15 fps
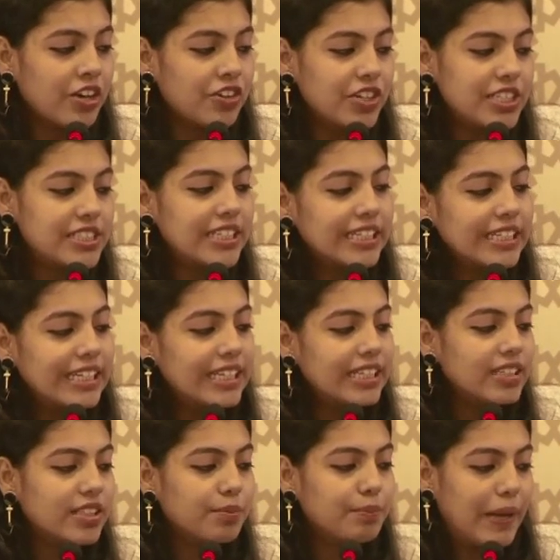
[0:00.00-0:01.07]

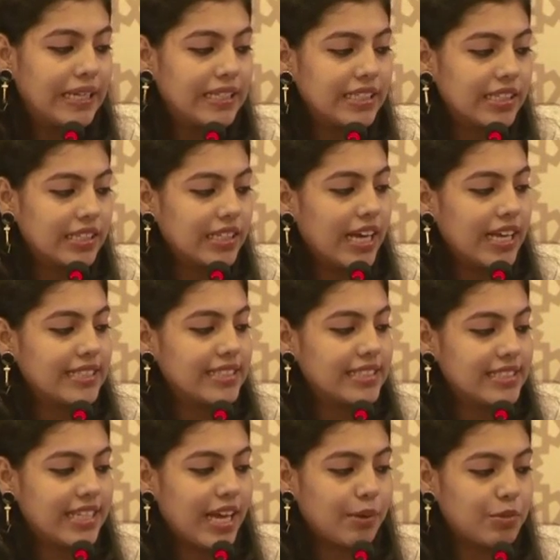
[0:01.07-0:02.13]
Recently, the Pentagon has
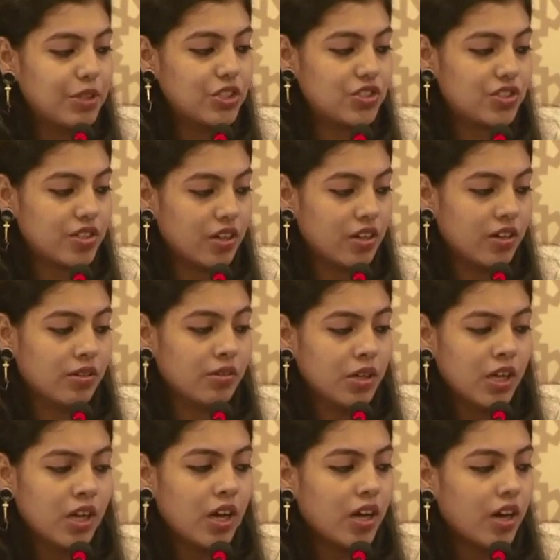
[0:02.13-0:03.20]
established a
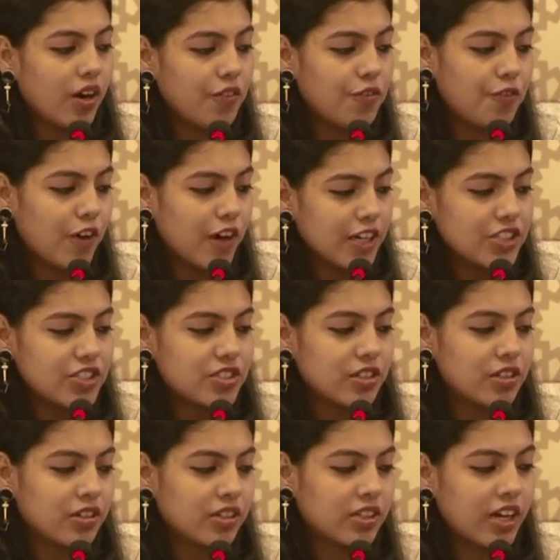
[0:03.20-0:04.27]
first
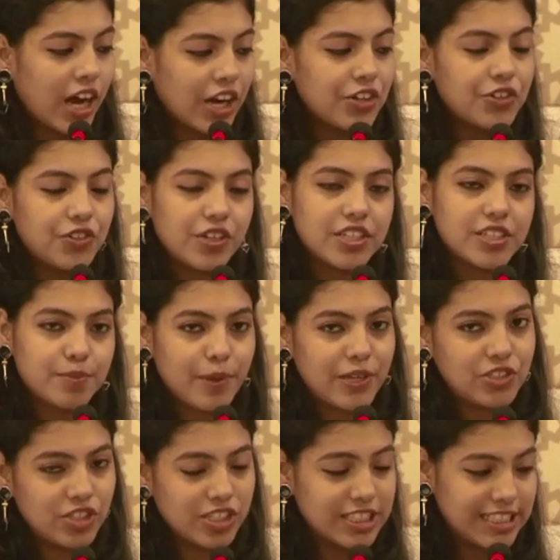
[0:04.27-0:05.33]
country
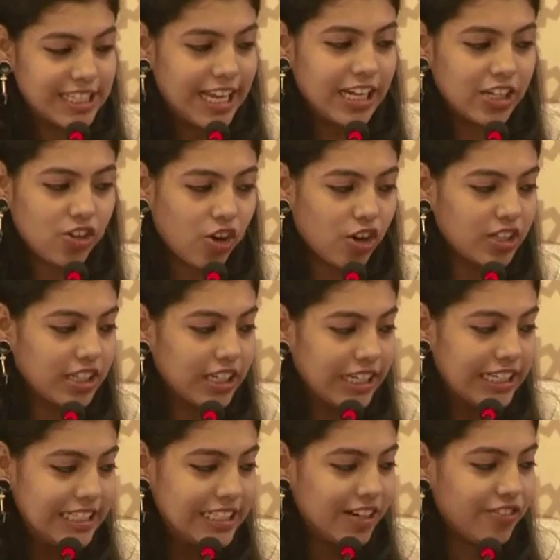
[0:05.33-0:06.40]
special cell called
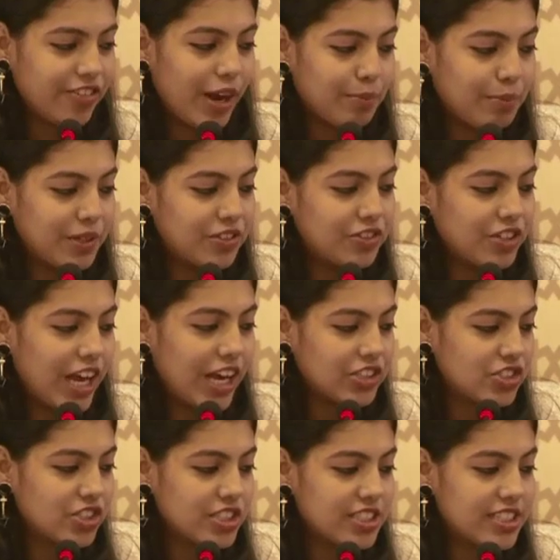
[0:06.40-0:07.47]
India Rapid
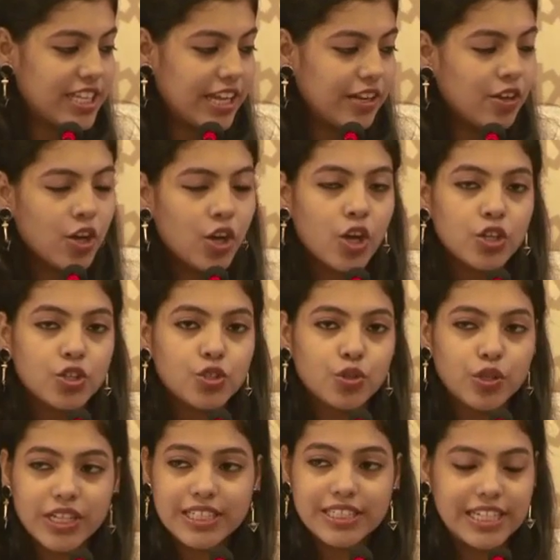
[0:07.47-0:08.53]
Reaction Cell
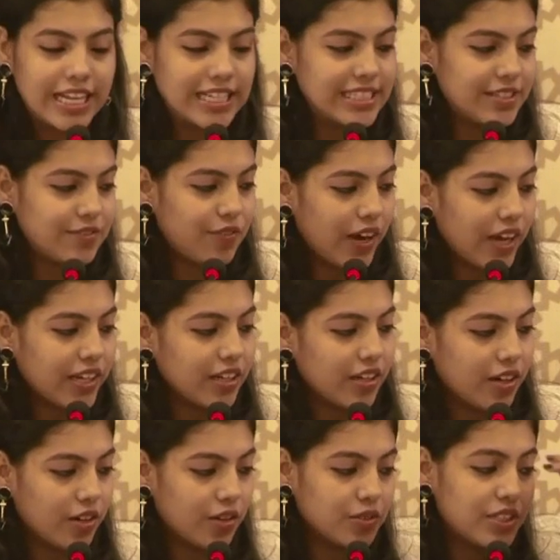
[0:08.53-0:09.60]
to
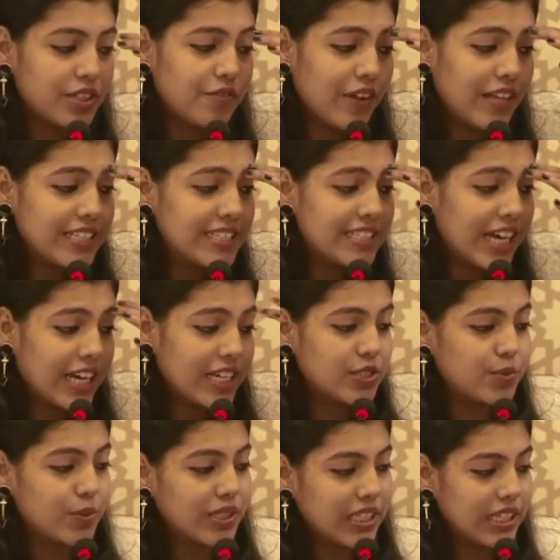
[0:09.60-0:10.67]
intensify defense
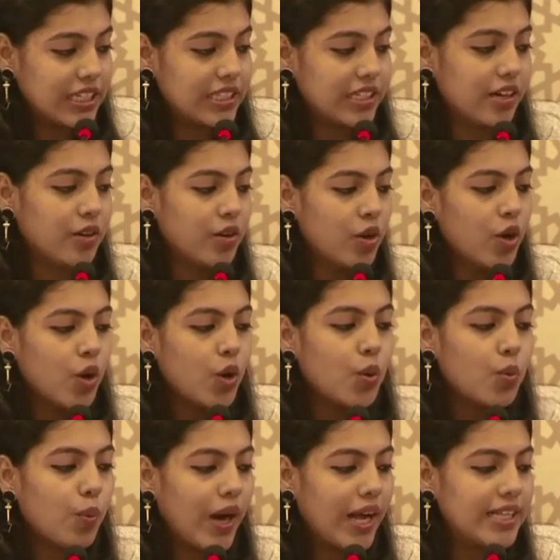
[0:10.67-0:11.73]
ties with India.
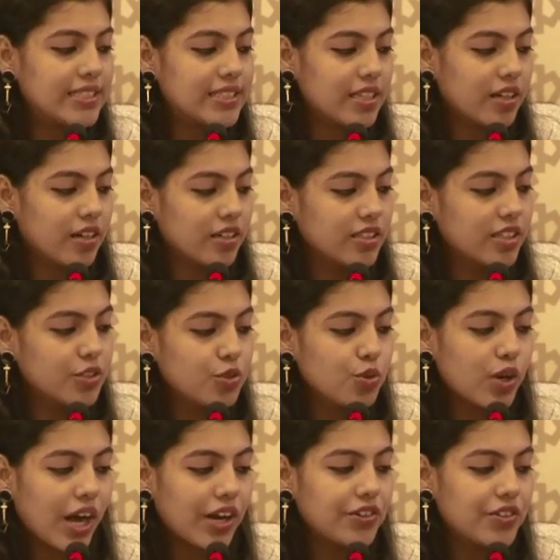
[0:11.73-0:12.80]
Whilst the two
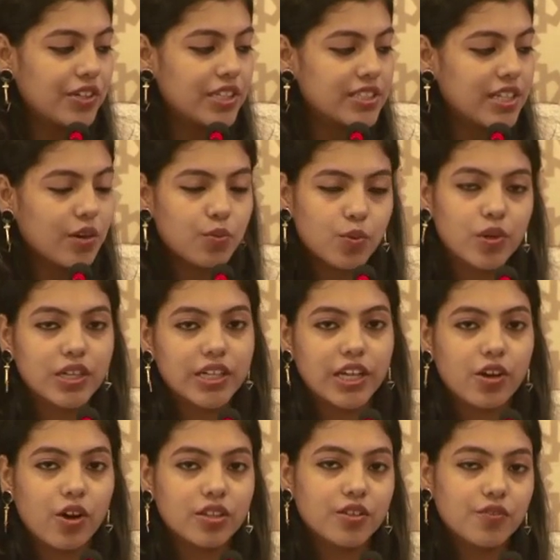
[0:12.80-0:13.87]
countries are
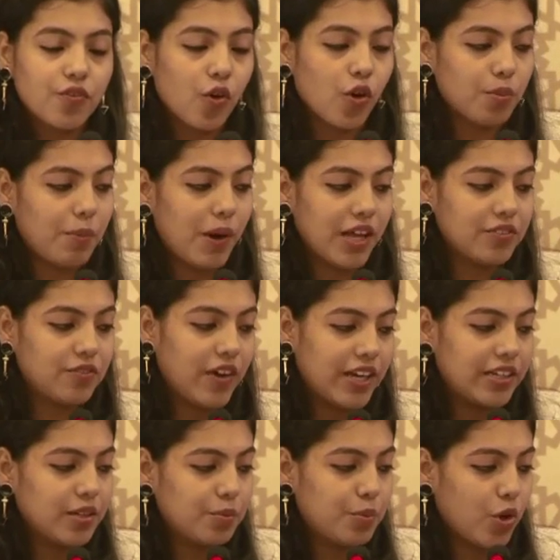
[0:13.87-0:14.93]
working on the four
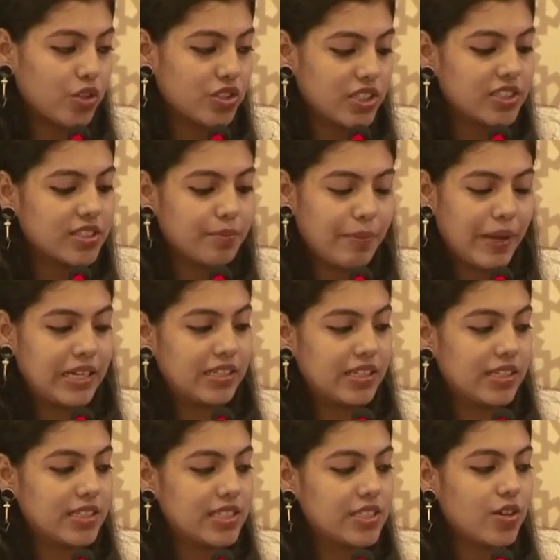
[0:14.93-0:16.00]
Pathfinder projects, the
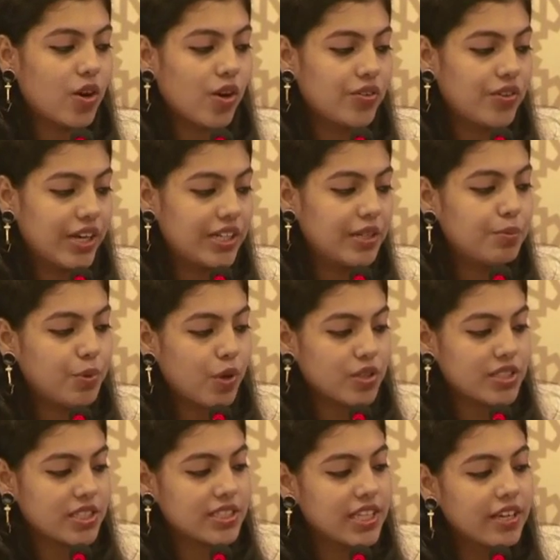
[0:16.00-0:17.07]
Pentagon is already
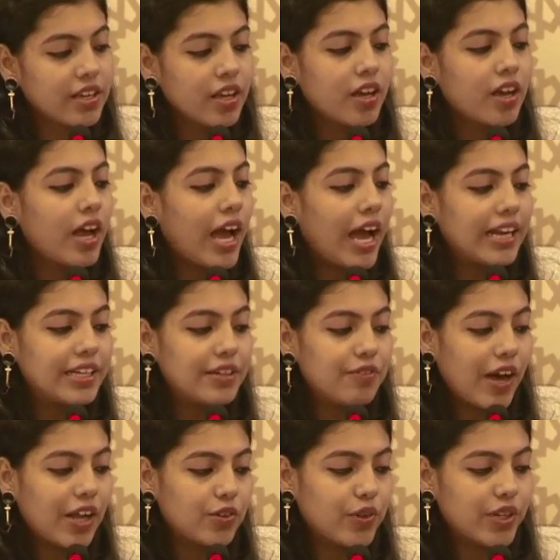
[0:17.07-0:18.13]
processing and
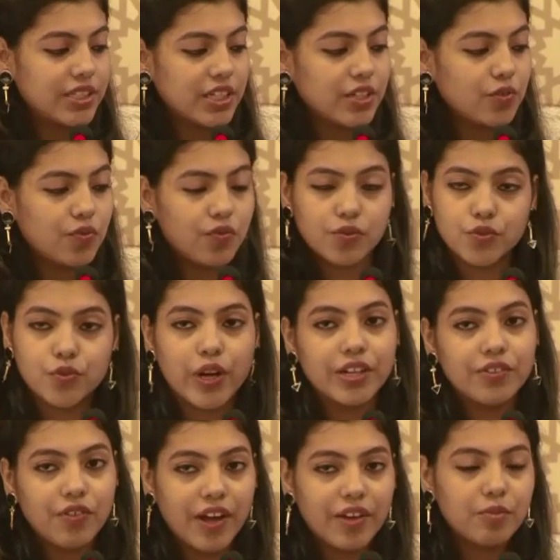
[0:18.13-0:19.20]
evaluating
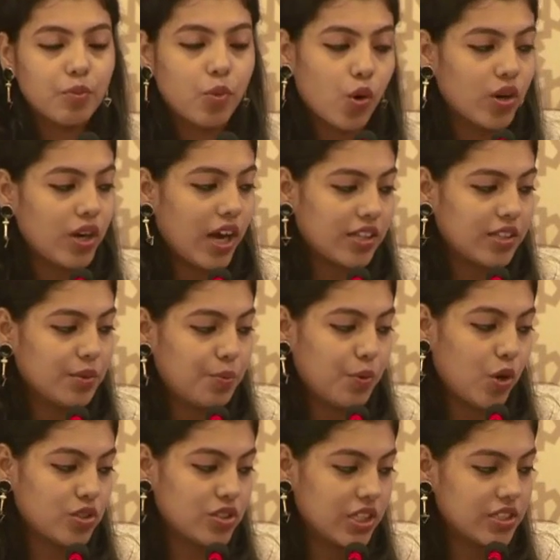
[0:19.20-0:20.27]
25 more other
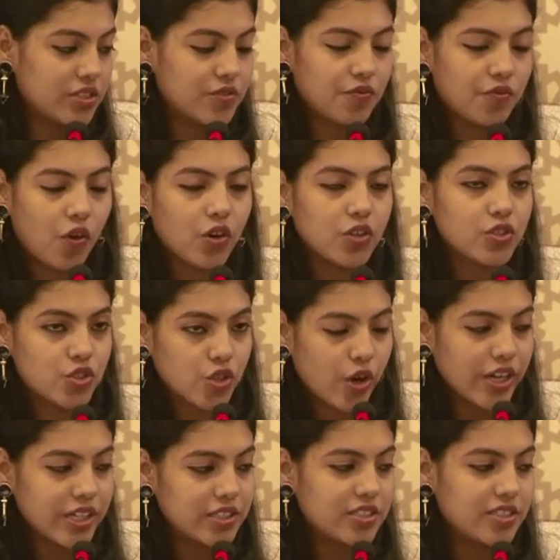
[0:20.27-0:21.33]
projects for
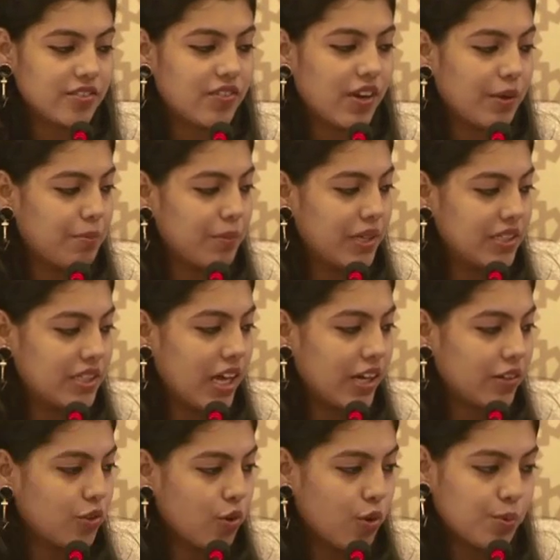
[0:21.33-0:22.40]
joint development
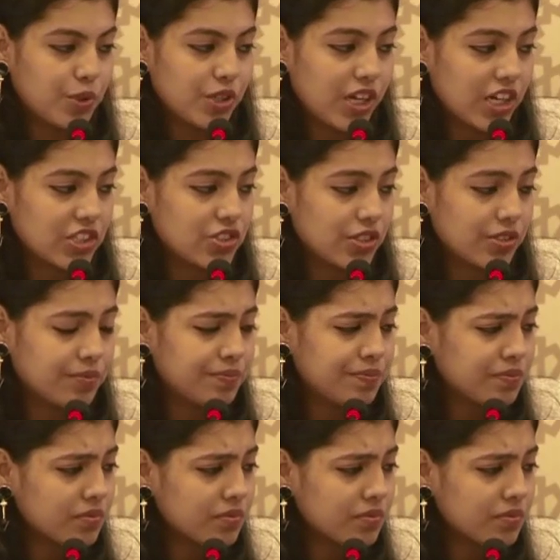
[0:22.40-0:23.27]
and co-production.